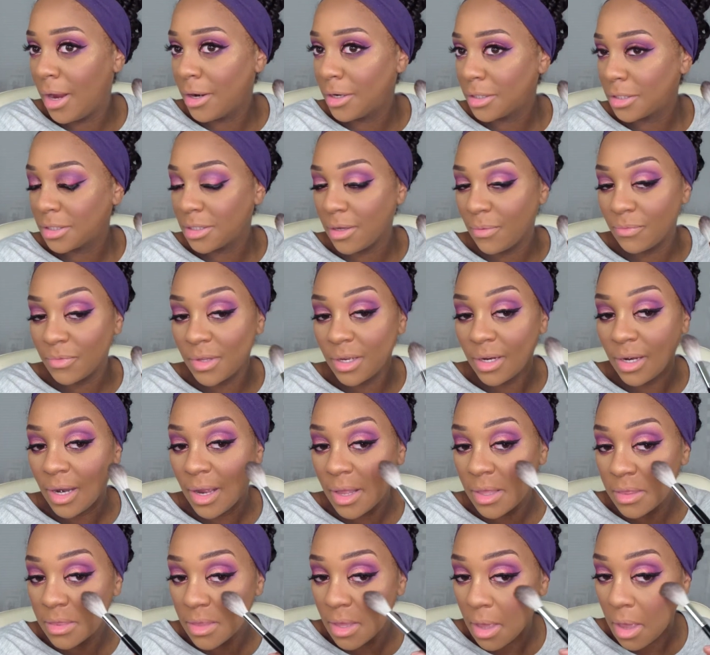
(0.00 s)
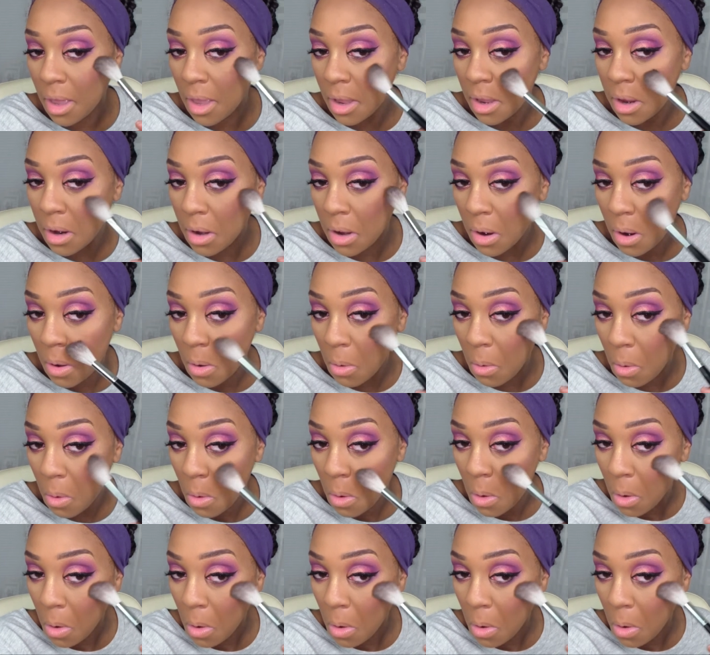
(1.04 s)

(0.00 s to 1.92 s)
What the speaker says: or something like that, you know.